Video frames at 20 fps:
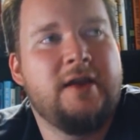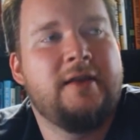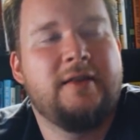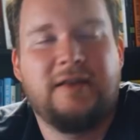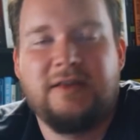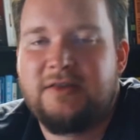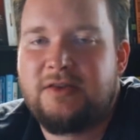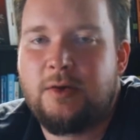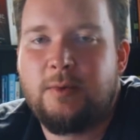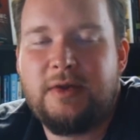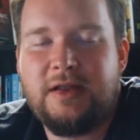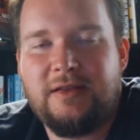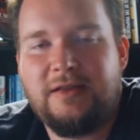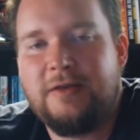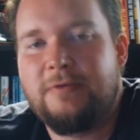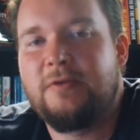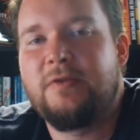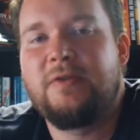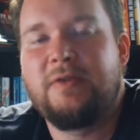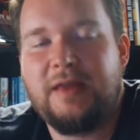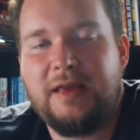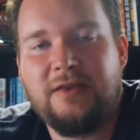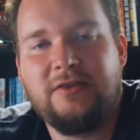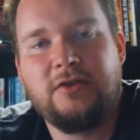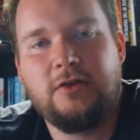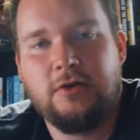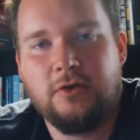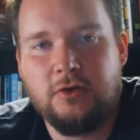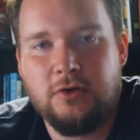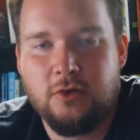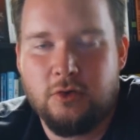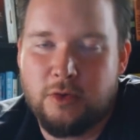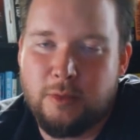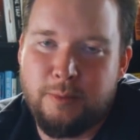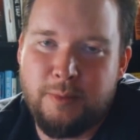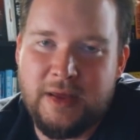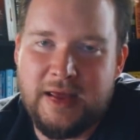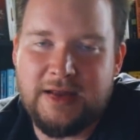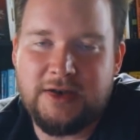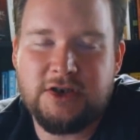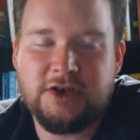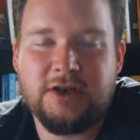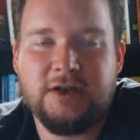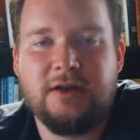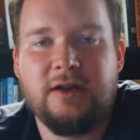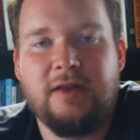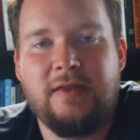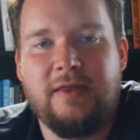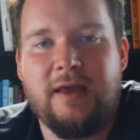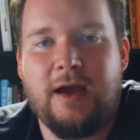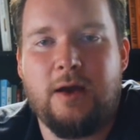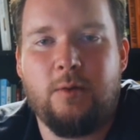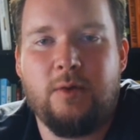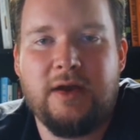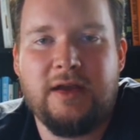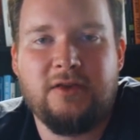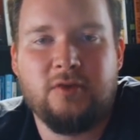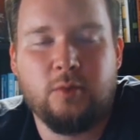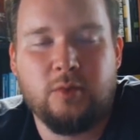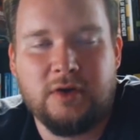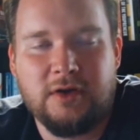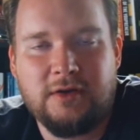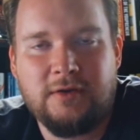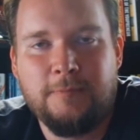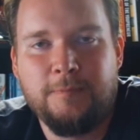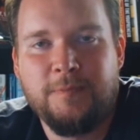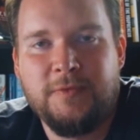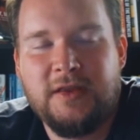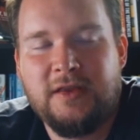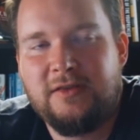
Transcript: There's so many different things you can do and pitch it that way as well.